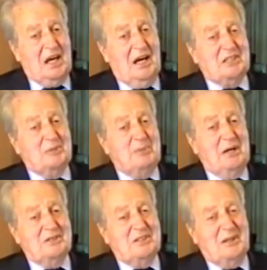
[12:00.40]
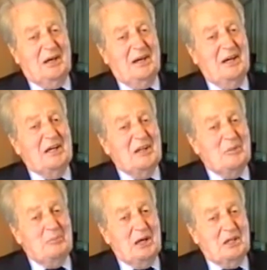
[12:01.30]
I suppose, that the
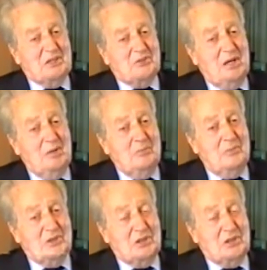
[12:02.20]
B stream was